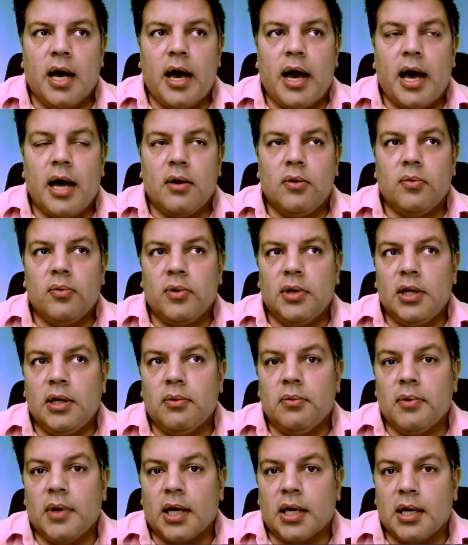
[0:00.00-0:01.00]
I really
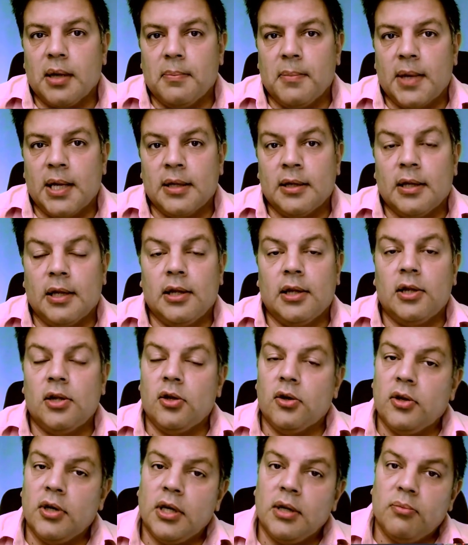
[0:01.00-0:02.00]
recommend
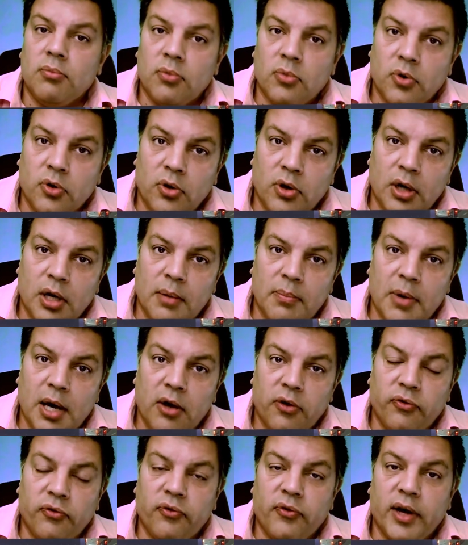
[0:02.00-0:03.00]
learning more
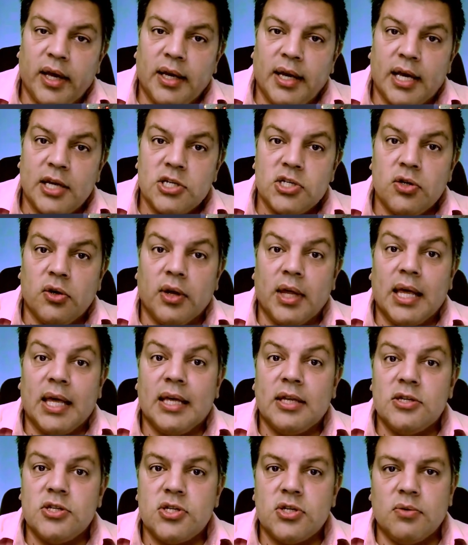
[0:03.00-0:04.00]
about financial
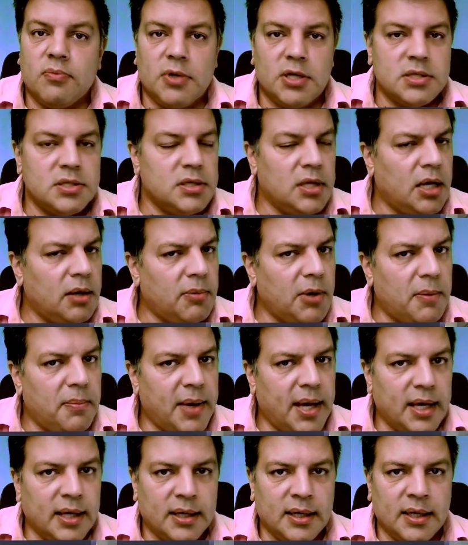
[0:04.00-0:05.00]
instruments. Not about
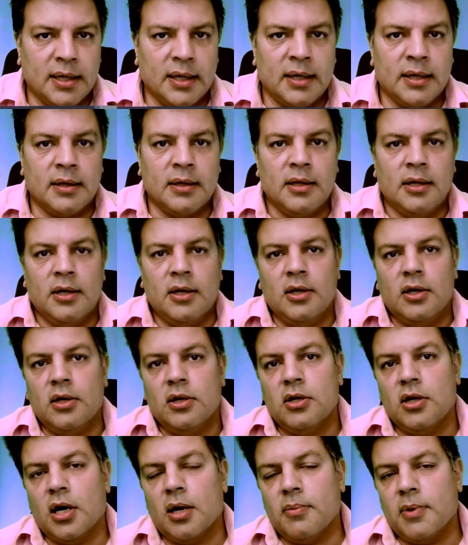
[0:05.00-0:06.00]
banking,
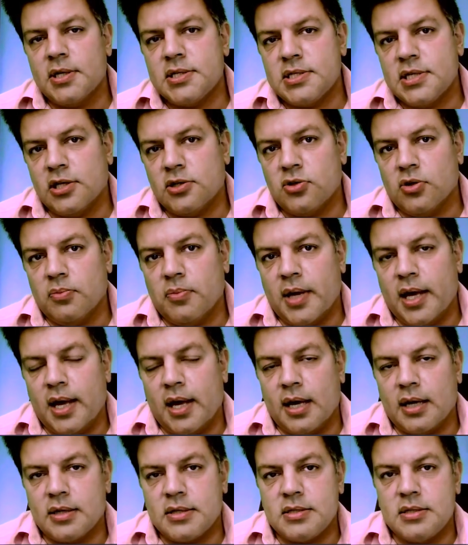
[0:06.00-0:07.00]
not about central
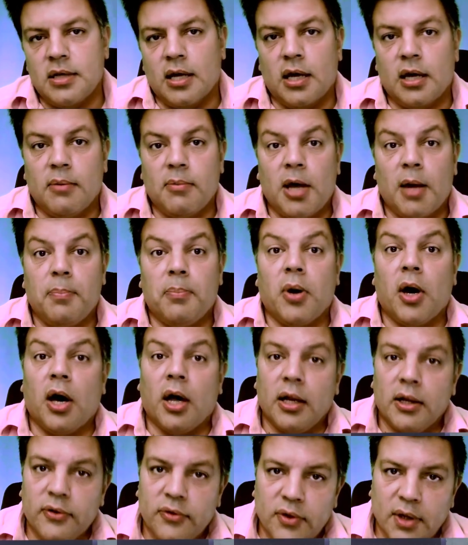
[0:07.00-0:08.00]
banks, not about
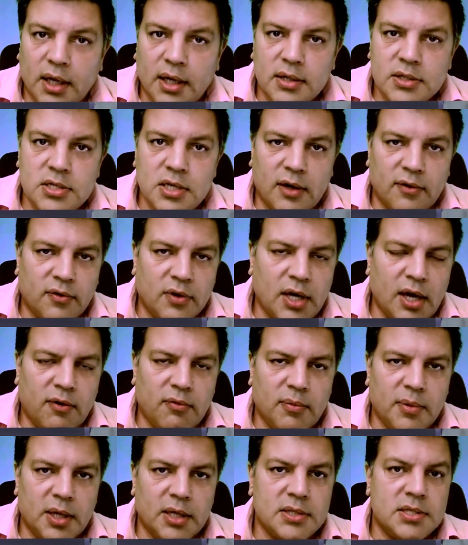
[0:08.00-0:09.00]
politics of
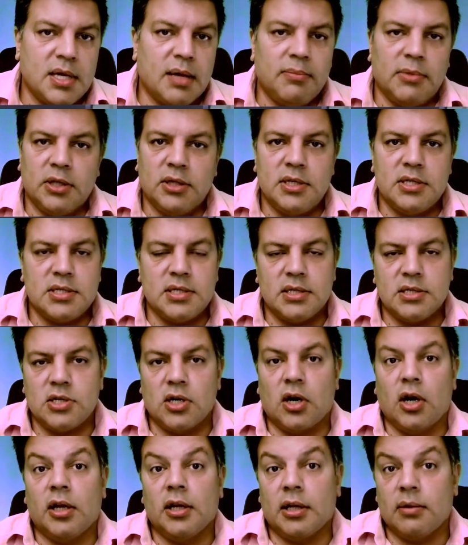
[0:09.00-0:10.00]
governments. I mean, these things
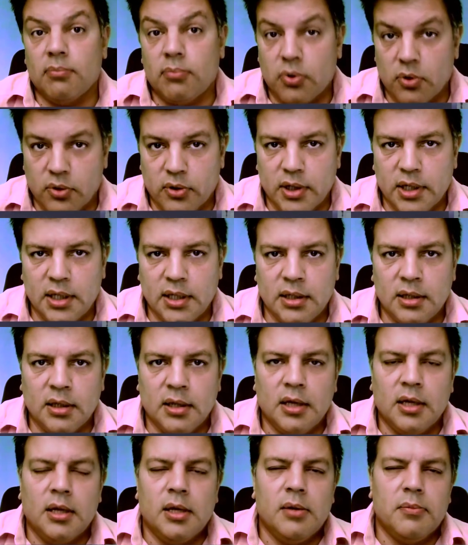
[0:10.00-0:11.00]
are all important,
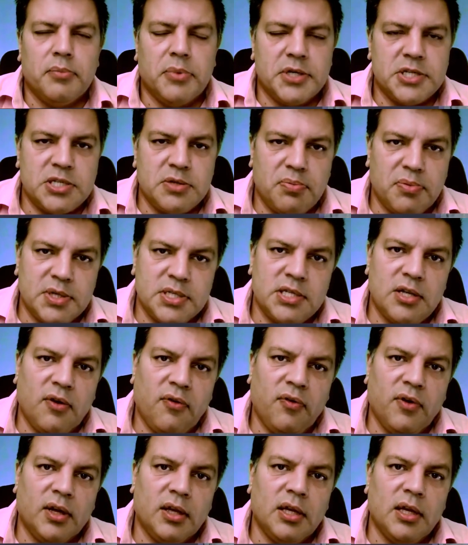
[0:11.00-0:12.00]
but
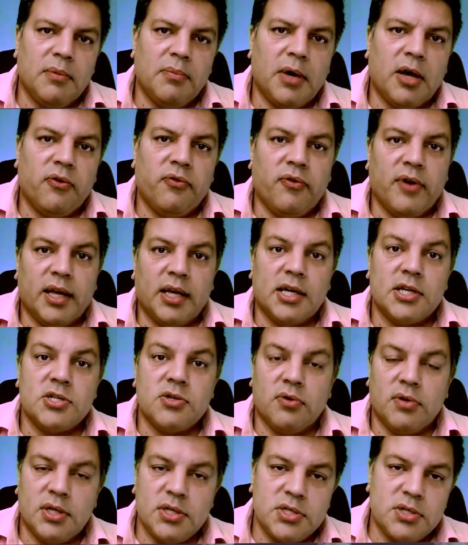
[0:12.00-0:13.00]
specifically about
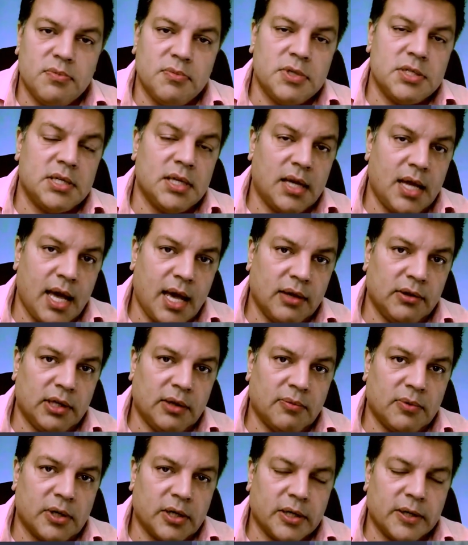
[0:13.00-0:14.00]
financial instruments and how they
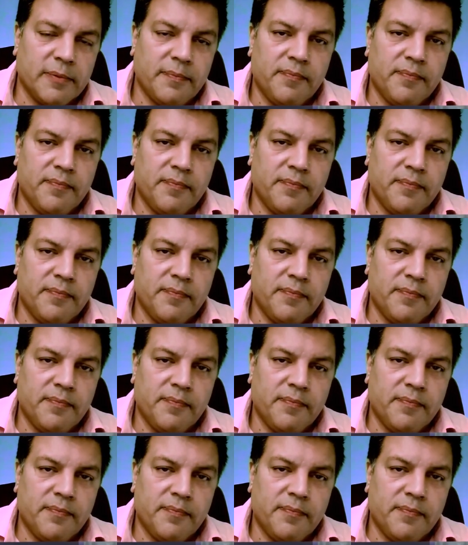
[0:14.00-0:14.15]
work.